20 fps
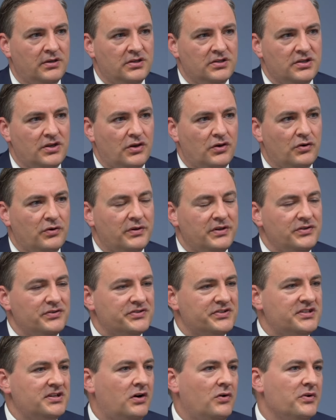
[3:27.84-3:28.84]
You
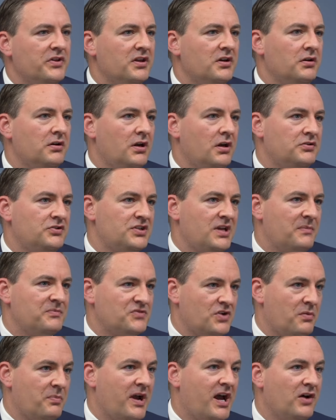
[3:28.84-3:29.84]
start with a
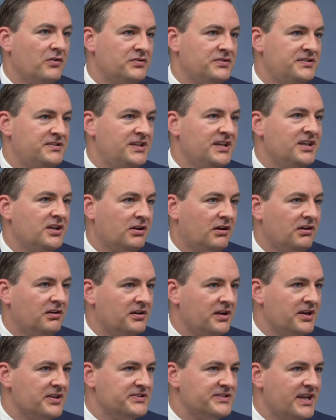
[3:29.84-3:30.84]
chapter about
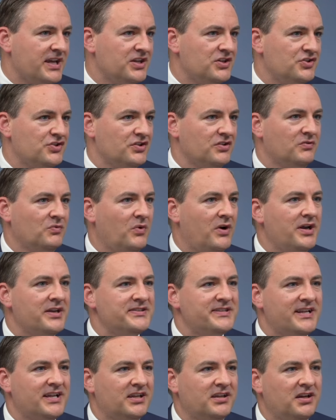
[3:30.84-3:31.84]
decolonisation. Why
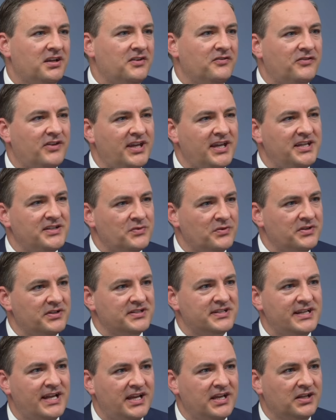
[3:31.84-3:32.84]
is that kind of key to
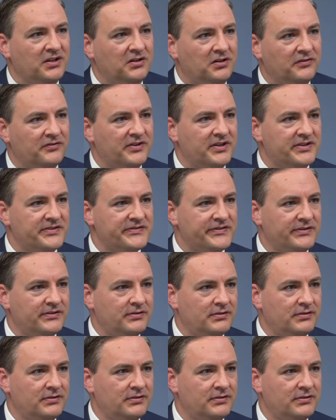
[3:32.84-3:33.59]
understanding all of this?